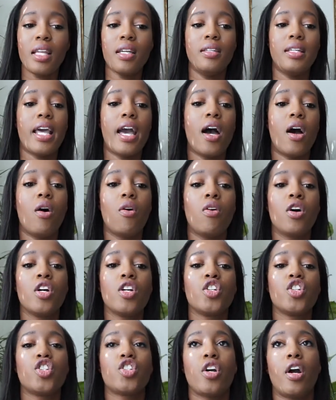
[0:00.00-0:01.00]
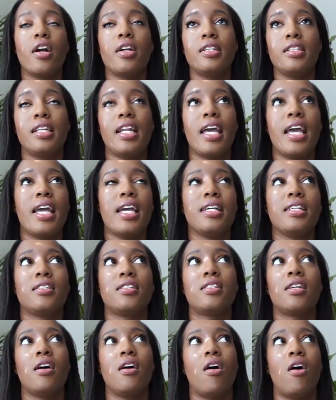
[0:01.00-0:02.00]
Now,
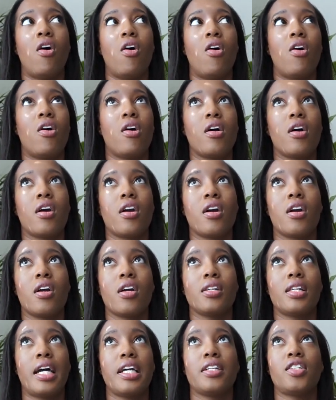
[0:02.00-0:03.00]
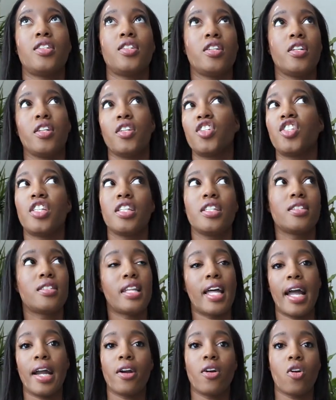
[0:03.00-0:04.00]
Chardonnays are like, she's
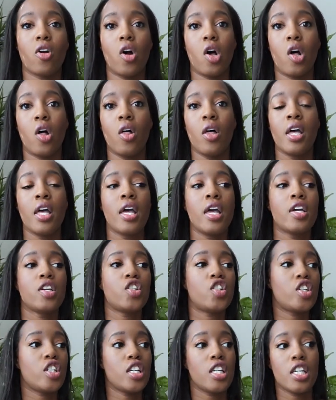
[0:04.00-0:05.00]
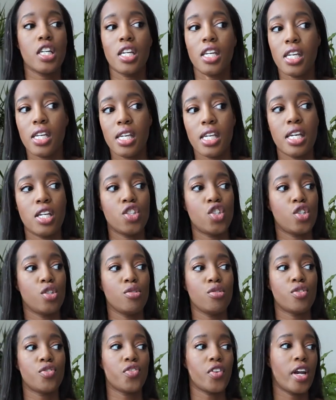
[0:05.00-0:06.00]
that girl. She is
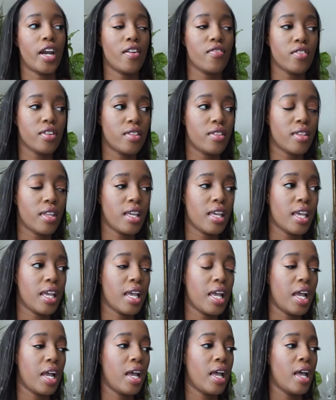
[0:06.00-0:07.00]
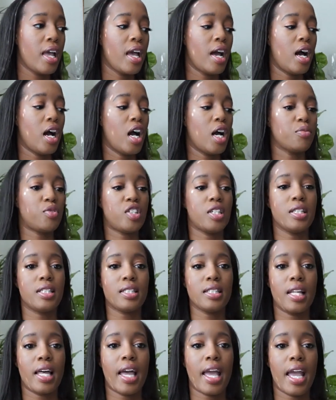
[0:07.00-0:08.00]
used for everything.
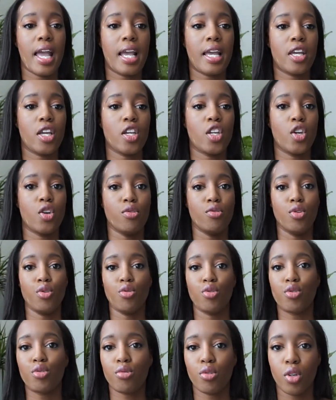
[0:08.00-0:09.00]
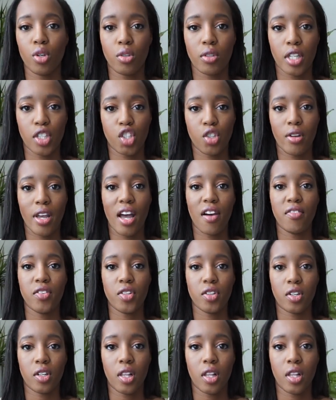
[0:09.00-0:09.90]
She's like your neutral that you have in your